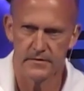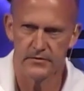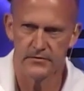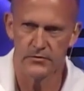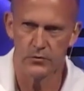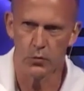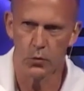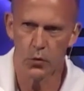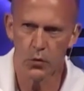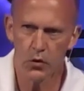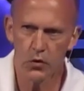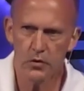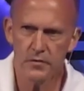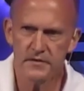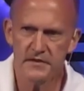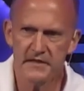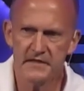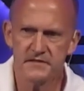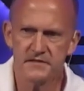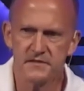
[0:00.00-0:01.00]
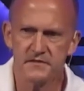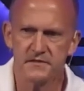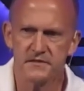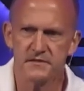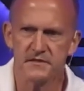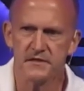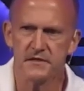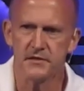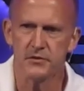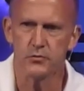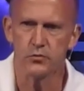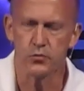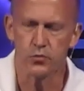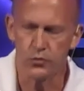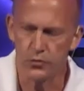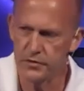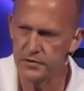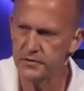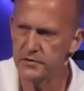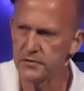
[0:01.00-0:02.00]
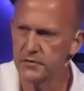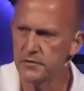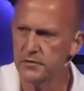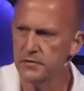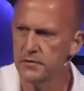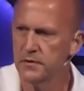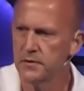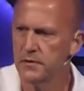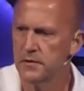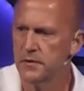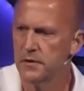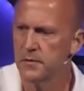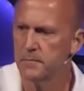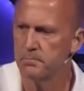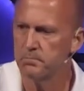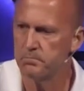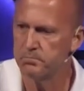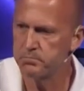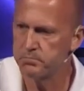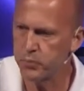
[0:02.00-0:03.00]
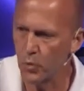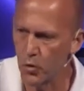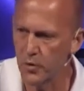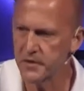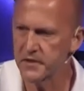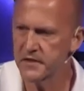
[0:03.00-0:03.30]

The world needs to see real, born